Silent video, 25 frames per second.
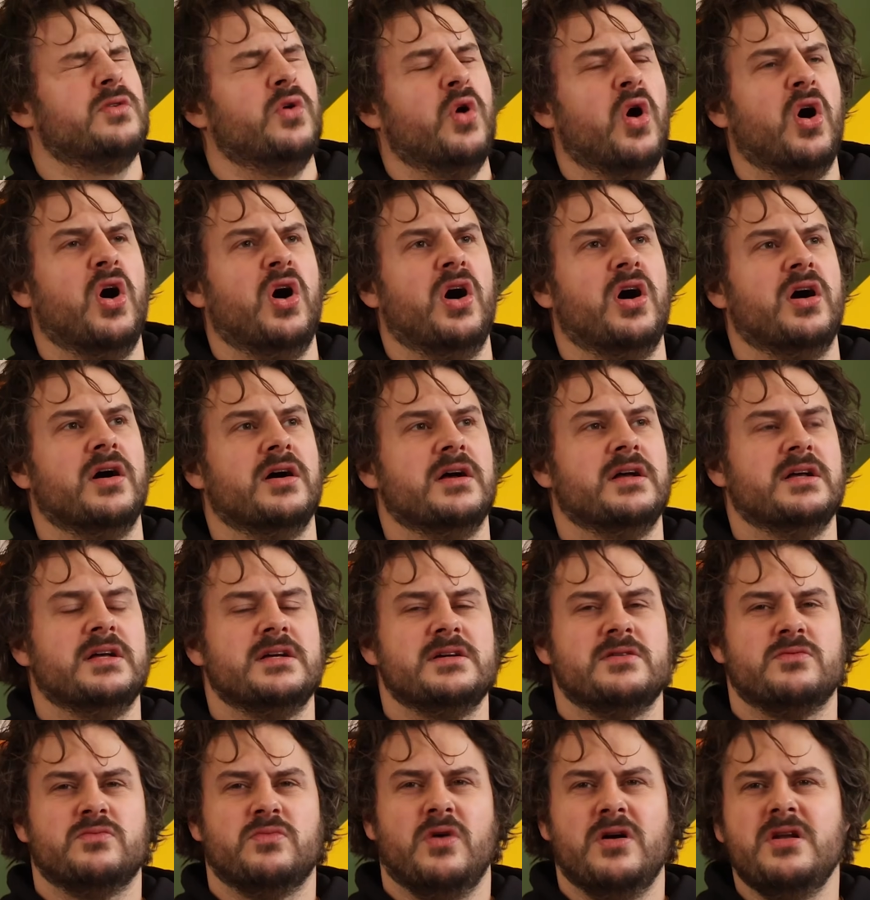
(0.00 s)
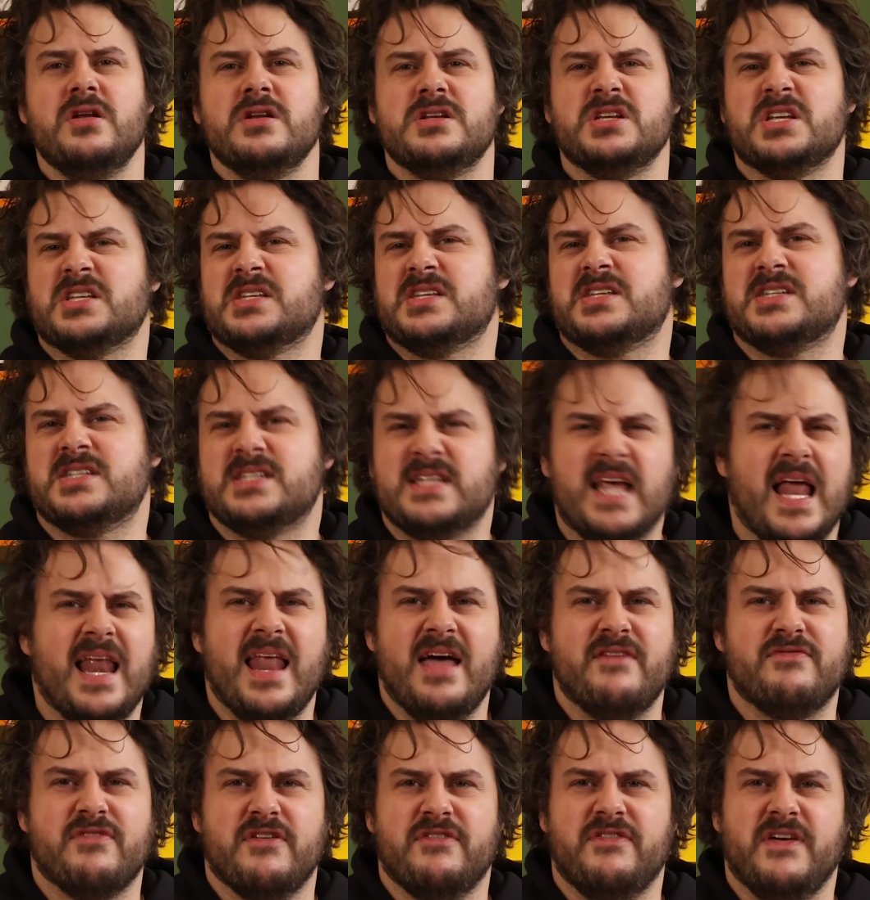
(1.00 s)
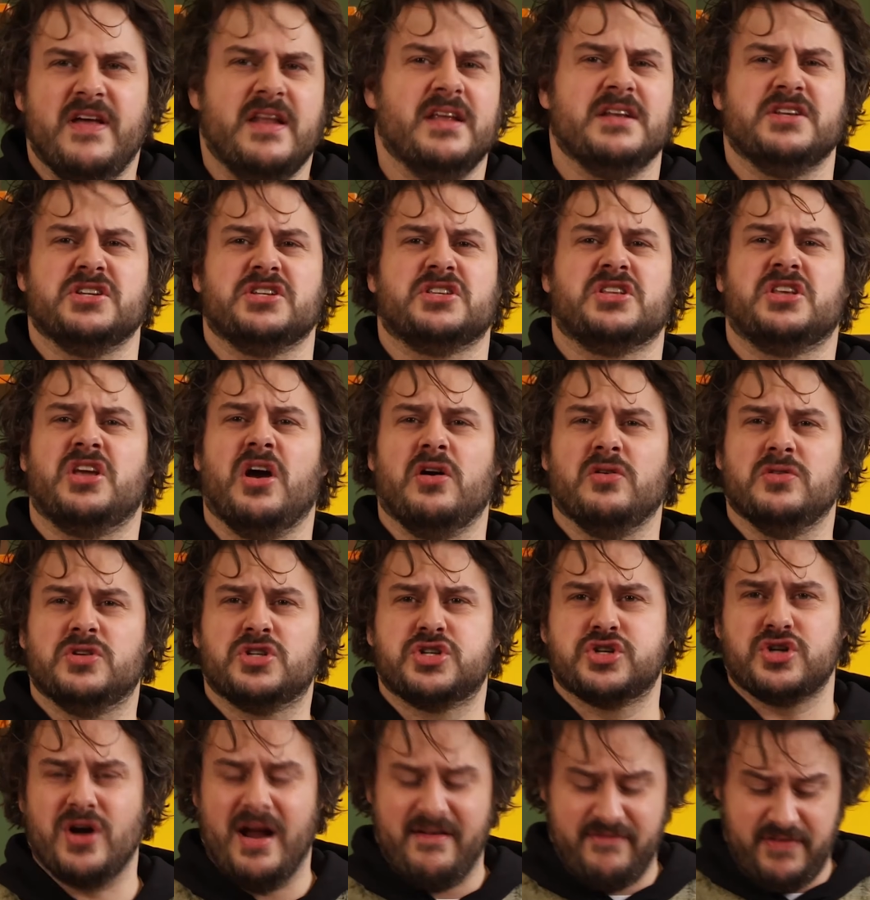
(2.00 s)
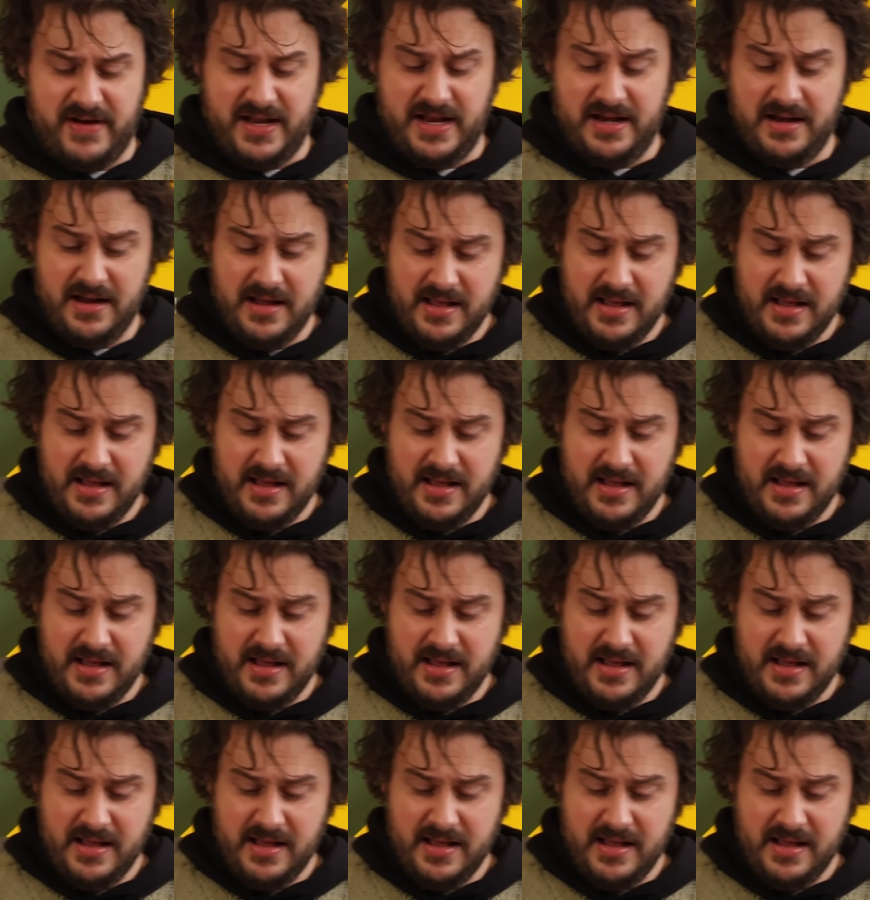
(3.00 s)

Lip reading: oh, why don't I just sell everything and just go travelling?